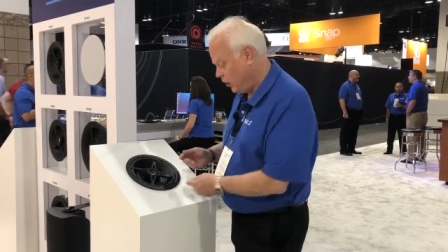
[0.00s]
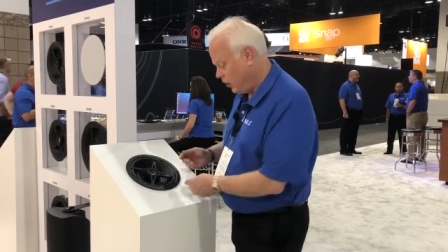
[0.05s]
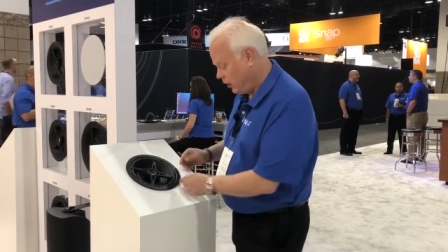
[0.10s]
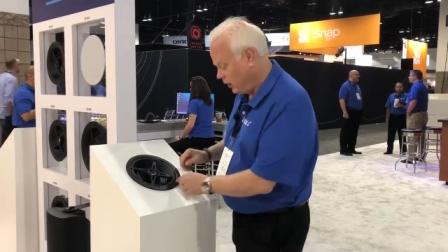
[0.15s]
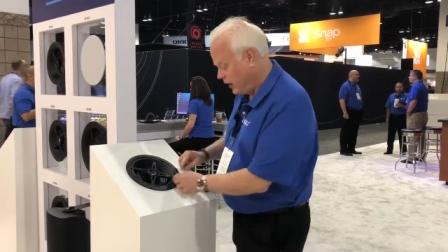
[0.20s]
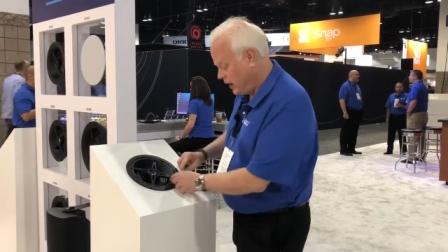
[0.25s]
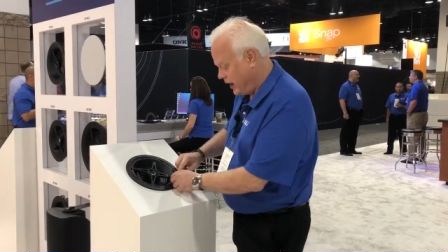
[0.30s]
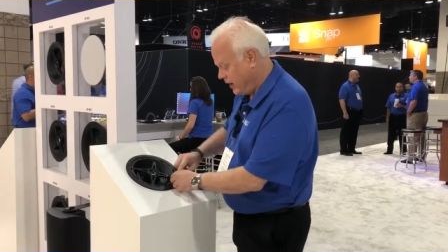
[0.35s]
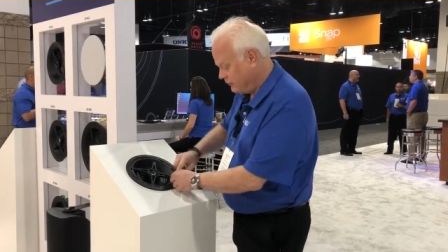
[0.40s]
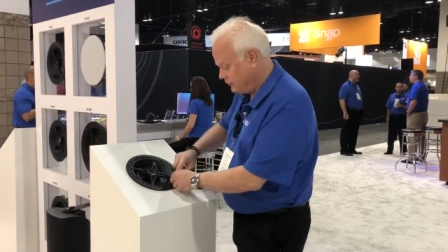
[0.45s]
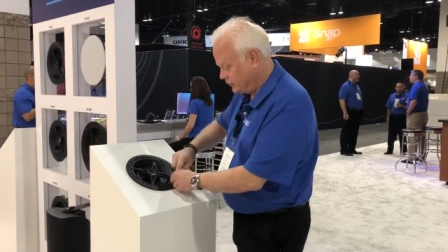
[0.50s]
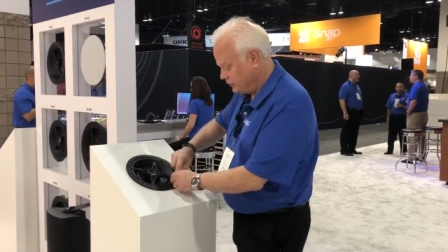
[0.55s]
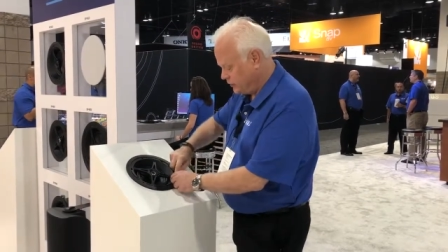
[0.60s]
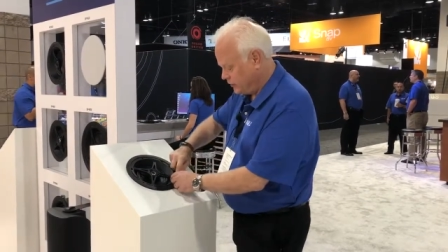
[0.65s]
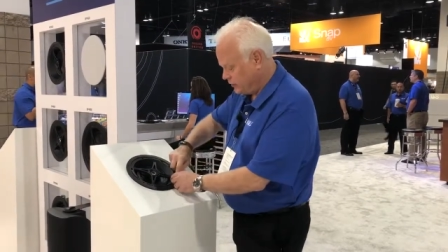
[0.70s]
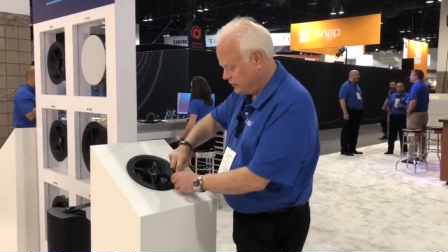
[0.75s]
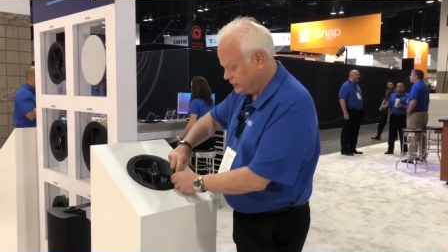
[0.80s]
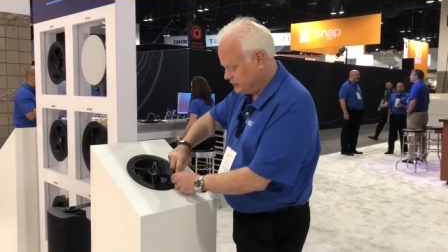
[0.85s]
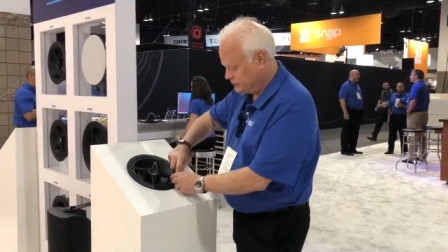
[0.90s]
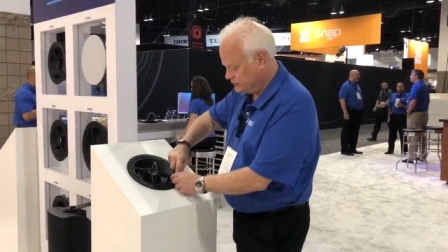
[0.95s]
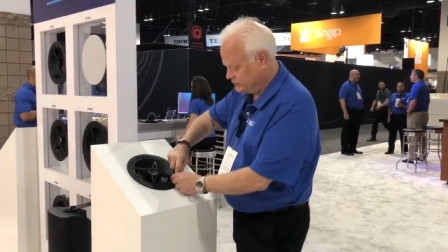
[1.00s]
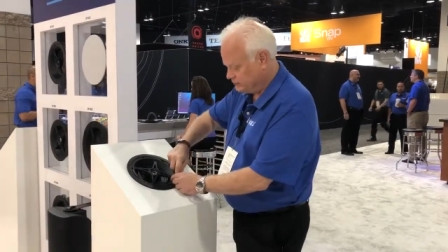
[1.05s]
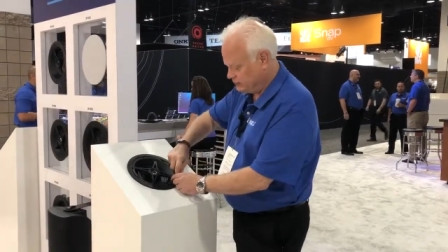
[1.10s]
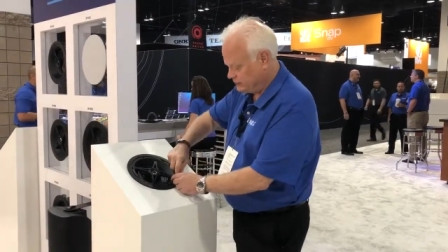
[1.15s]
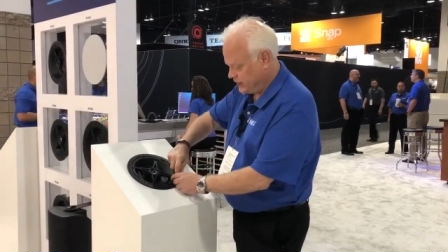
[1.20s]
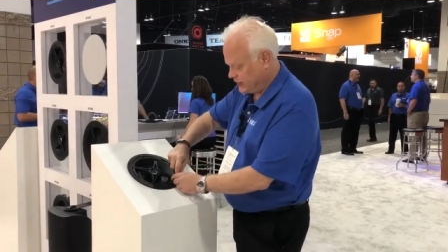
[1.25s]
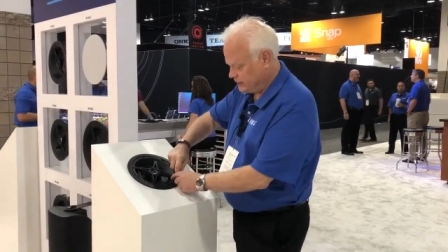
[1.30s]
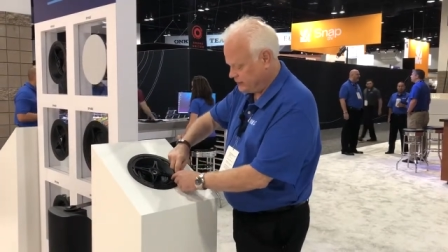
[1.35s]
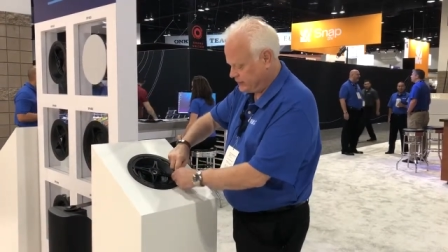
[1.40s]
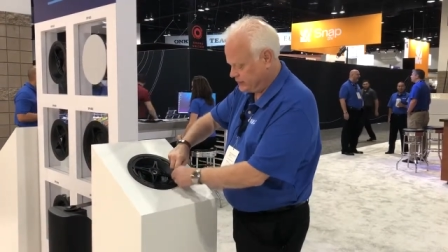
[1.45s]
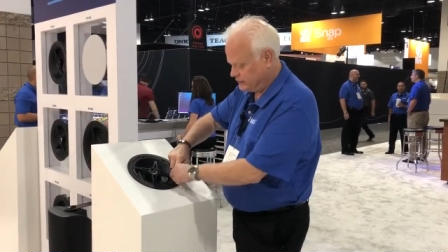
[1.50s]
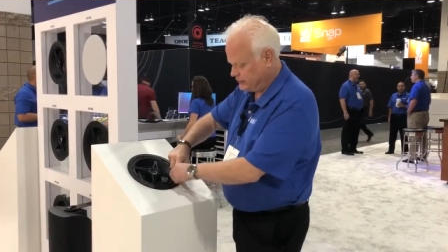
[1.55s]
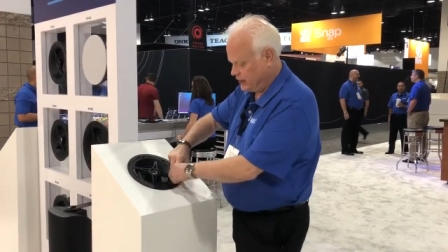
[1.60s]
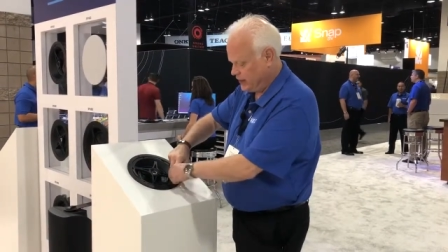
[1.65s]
all I have to do is take these